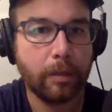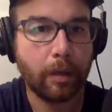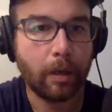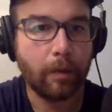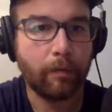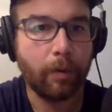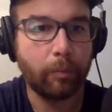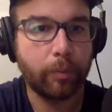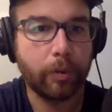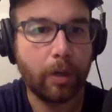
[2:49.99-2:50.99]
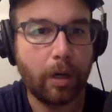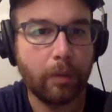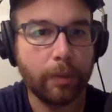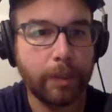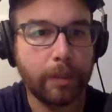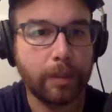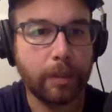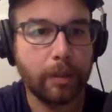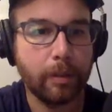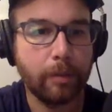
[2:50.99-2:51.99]
uh, from Prawl, which is
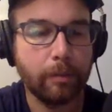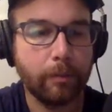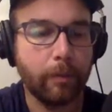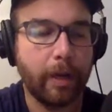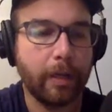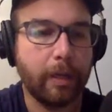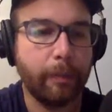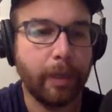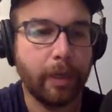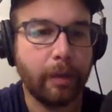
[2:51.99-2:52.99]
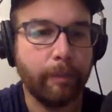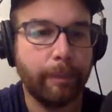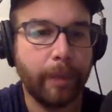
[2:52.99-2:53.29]
the Reddit API